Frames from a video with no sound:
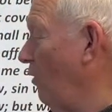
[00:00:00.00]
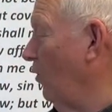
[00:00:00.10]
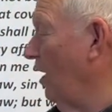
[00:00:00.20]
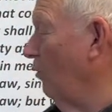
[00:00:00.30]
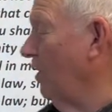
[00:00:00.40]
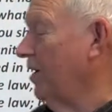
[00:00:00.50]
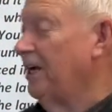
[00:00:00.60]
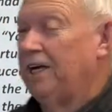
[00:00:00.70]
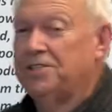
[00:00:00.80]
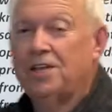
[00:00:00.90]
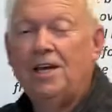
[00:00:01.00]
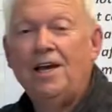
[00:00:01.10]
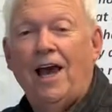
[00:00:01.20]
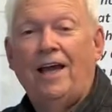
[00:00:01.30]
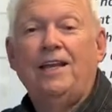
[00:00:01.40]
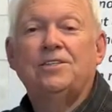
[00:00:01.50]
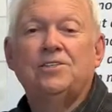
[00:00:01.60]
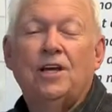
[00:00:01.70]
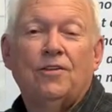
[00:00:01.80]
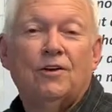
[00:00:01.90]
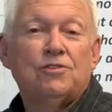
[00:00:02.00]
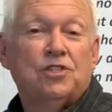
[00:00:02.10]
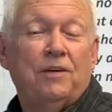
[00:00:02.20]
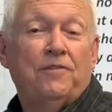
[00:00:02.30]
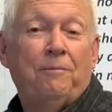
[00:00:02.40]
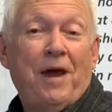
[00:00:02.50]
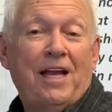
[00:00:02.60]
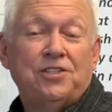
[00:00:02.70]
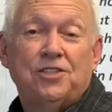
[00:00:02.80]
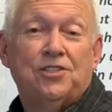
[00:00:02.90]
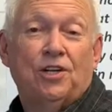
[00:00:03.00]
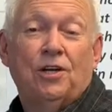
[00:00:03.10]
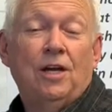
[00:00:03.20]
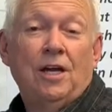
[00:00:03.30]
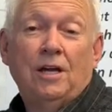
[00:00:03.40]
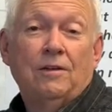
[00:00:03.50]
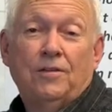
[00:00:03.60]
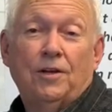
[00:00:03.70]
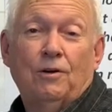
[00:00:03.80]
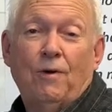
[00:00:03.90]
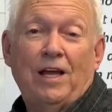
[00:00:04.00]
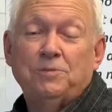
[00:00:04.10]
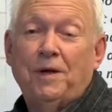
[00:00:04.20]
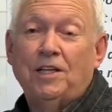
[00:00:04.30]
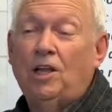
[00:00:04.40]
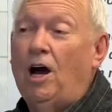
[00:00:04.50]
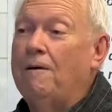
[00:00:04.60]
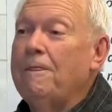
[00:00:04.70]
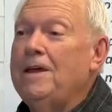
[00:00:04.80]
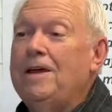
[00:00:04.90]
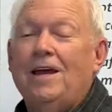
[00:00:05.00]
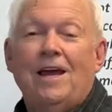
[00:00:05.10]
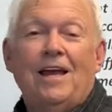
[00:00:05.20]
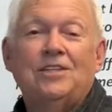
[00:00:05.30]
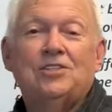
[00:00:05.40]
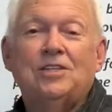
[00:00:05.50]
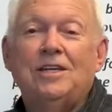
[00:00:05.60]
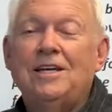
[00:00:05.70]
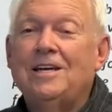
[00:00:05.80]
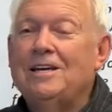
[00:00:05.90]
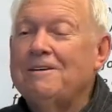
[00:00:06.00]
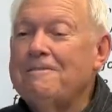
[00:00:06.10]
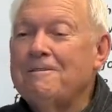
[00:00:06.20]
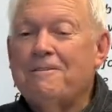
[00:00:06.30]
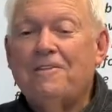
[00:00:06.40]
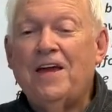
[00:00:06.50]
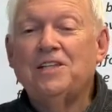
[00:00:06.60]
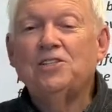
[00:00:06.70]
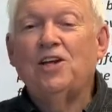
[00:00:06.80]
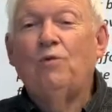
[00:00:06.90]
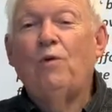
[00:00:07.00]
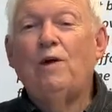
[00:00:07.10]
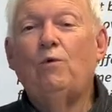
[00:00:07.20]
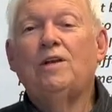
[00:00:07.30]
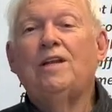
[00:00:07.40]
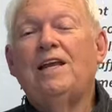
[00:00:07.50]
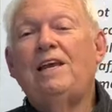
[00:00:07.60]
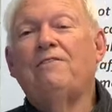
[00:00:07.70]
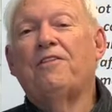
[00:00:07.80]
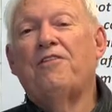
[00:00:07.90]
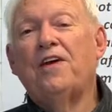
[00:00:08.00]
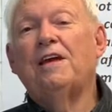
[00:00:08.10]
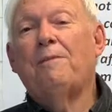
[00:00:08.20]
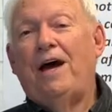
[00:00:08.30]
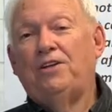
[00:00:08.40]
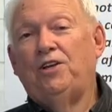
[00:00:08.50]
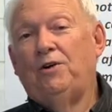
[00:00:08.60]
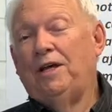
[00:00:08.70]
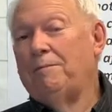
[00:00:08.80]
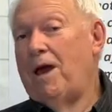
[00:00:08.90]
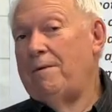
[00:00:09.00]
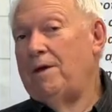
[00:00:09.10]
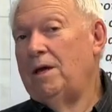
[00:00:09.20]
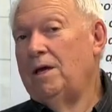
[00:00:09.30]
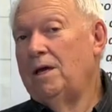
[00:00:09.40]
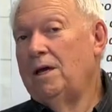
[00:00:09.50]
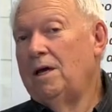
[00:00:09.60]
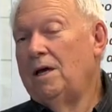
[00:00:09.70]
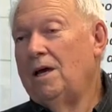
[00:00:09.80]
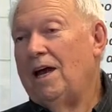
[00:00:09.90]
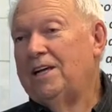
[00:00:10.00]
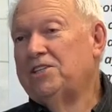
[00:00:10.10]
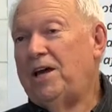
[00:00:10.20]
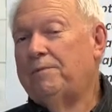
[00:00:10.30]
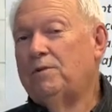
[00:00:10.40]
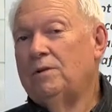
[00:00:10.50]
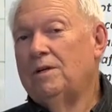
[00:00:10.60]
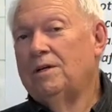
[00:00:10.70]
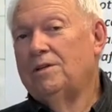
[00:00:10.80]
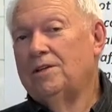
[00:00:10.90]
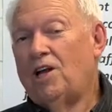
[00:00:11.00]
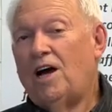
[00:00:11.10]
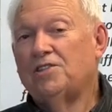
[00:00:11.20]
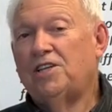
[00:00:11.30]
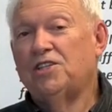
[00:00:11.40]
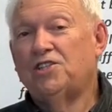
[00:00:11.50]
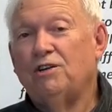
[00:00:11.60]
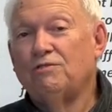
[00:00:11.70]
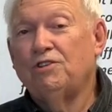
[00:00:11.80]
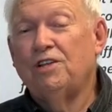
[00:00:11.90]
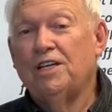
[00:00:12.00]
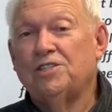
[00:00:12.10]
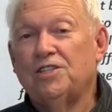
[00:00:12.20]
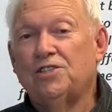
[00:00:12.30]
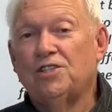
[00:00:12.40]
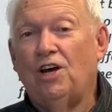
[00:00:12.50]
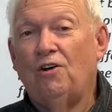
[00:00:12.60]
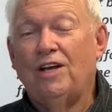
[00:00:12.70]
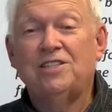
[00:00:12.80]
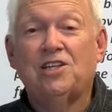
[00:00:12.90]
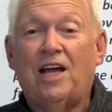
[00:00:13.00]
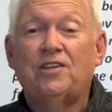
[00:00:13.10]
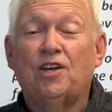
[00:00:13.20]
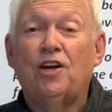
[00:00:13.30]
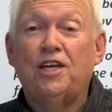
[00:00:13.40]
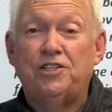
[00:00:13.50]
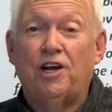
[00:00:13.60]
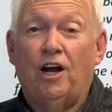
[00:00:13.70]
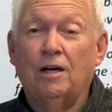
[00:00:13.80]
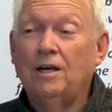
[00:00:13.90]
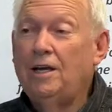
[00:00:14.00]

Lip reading: were at work in us. And it's those sinful passions that are aroused by the law. It's things that we wouldn't even think about doing, maybe, except the law says don't do this, and so it's like the cookie jar.